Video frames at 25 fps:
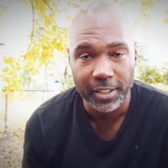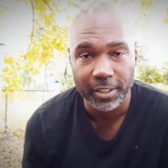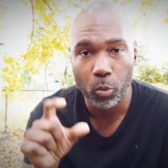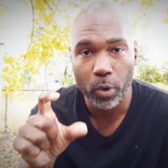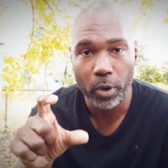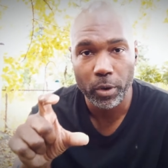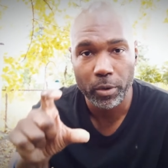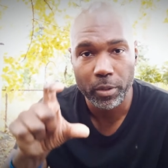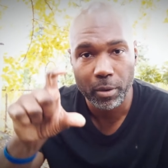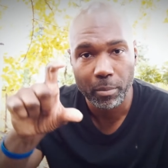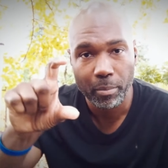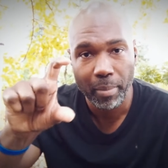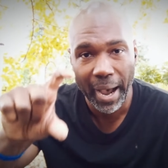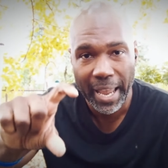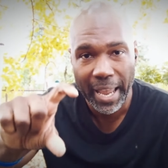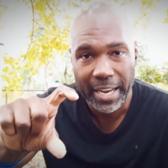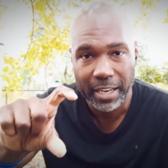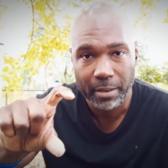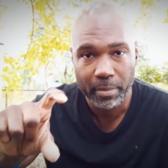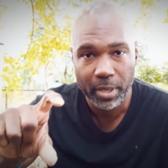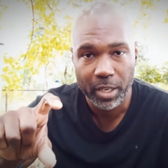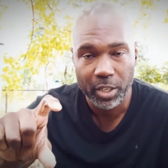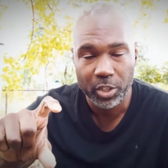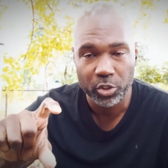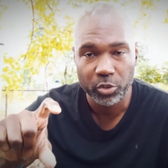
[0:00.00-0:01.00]
Will the Biden
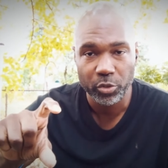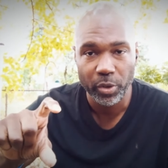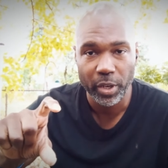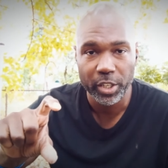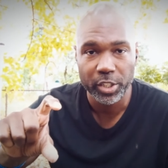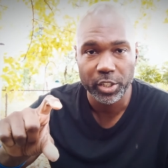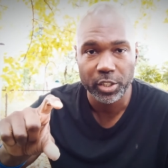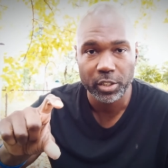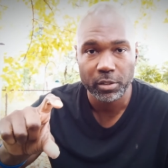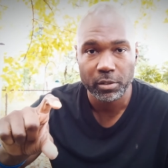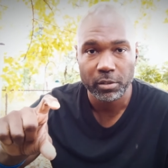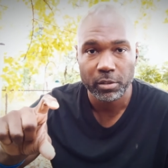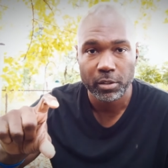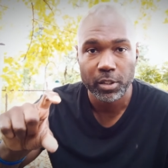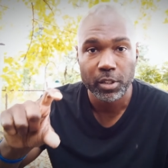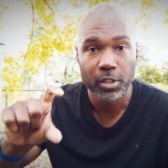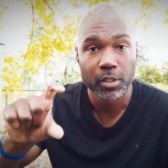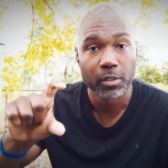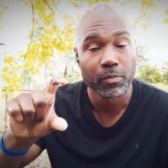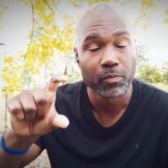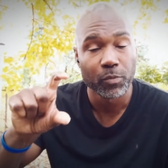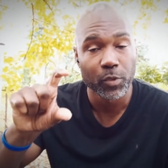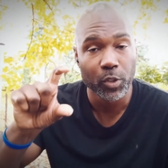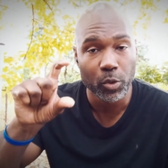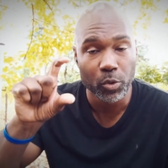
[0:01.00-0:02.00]
administration
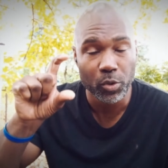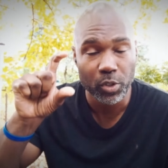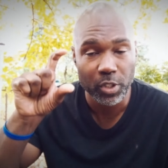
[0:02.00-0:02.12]
do